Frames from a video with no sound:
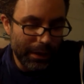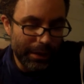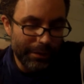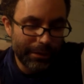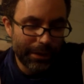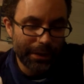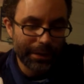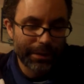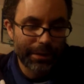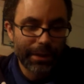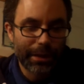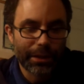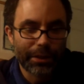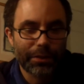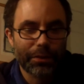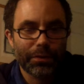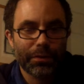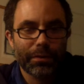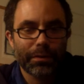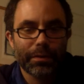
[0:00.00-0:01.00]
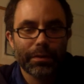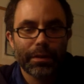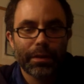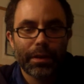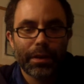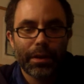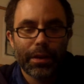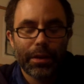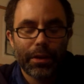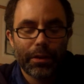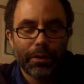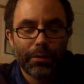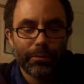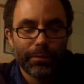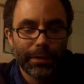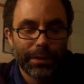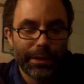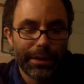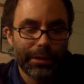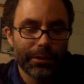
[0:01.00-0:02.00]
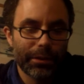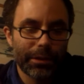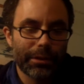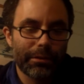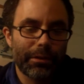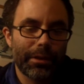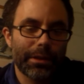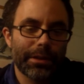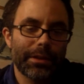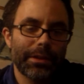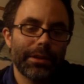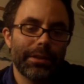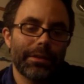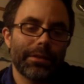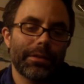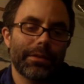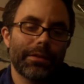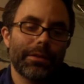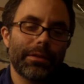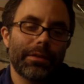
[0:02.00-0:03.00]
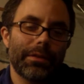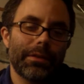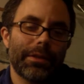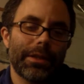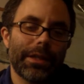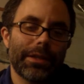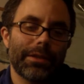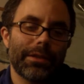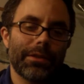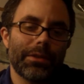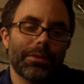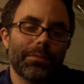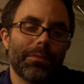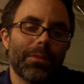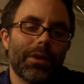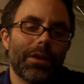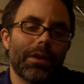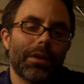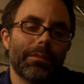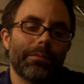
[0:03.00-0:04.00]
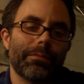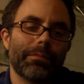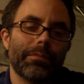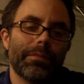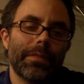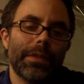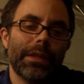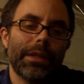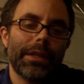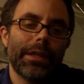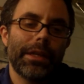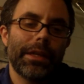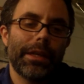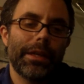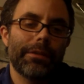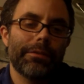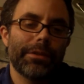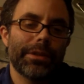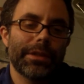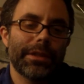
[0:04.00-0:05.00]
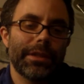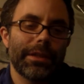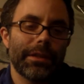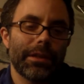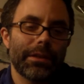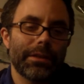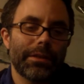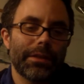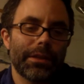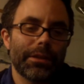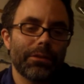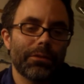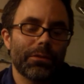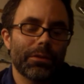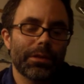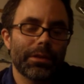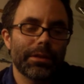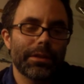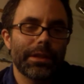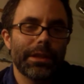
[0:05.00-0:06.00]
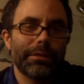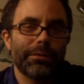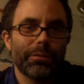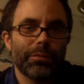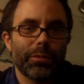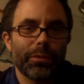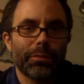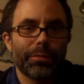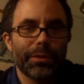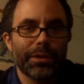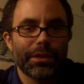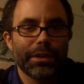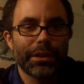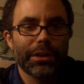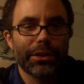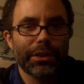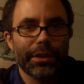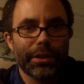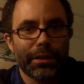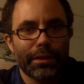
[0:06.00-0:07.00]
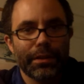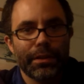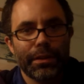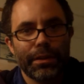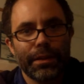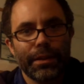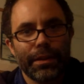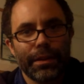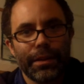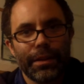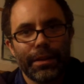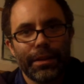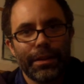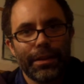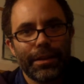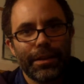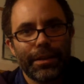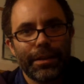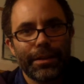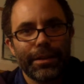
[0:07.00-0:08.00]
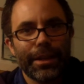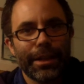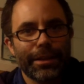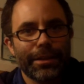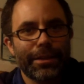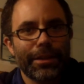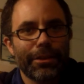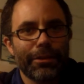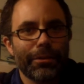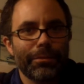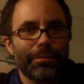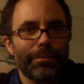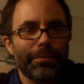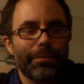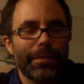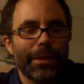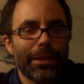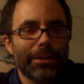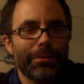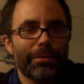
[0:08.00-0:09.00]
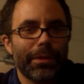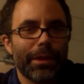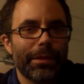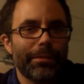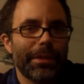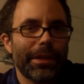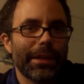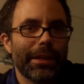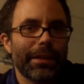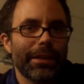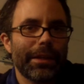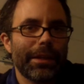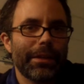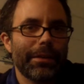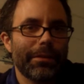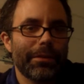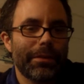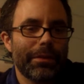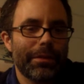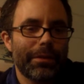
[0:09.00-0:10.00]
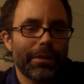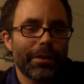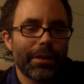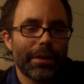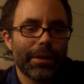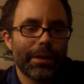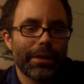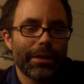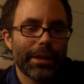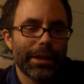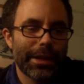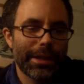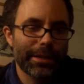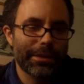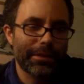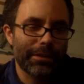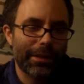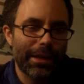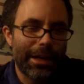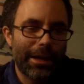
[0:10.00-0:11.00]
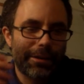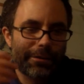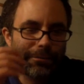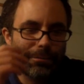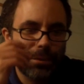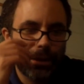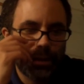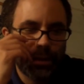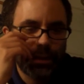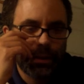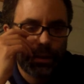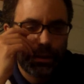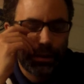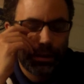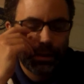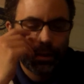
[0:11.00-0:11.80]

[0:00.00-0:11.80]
I've had sex with Neil deGrasse Tyson's mom in every single conceivable position. That's what I mean. And that gets a laugh, but